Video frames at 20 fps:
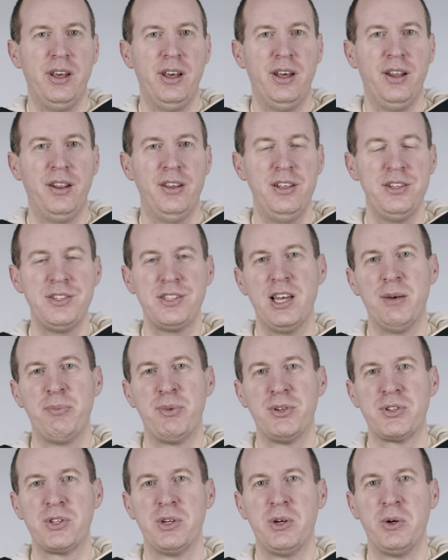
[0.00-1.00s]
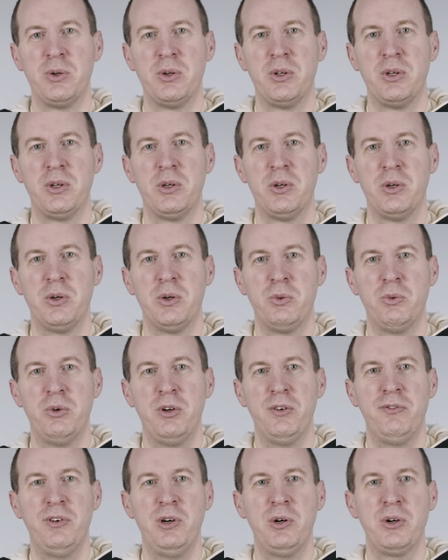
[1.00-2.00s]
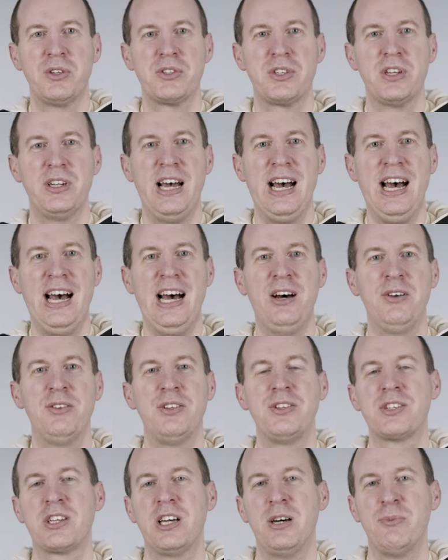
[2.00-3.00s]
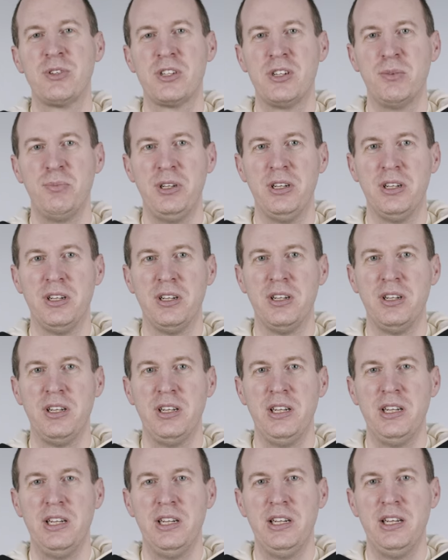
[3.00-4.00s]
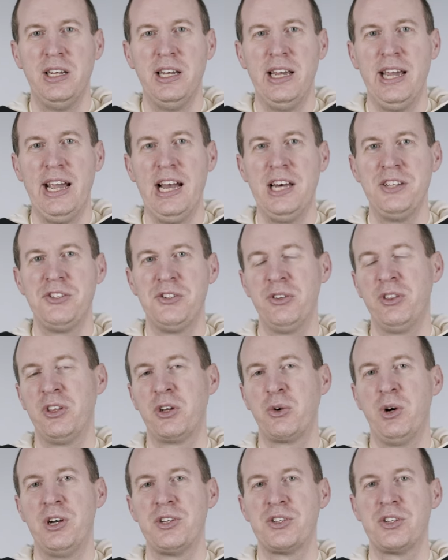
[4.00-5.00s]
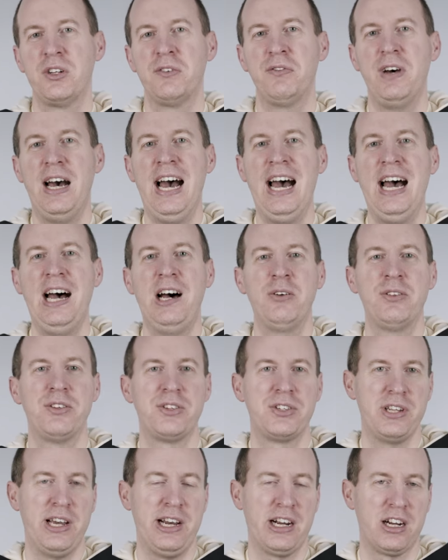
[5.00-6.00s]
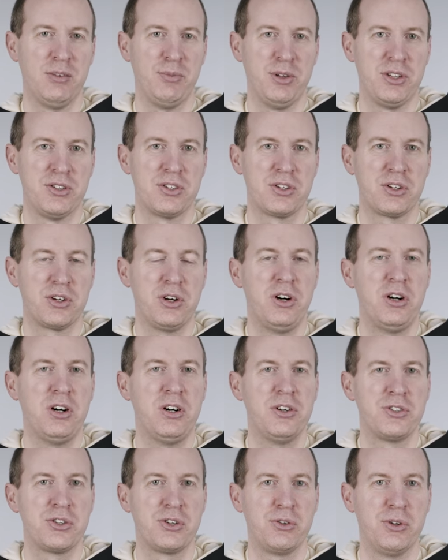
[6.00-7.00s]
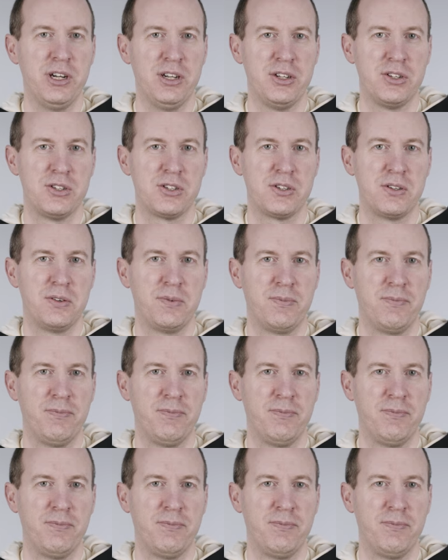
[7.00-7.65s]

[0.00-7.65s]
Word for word: In this episode, we'll focus on how this comes to be, answering the question of how the sacraments cause grace.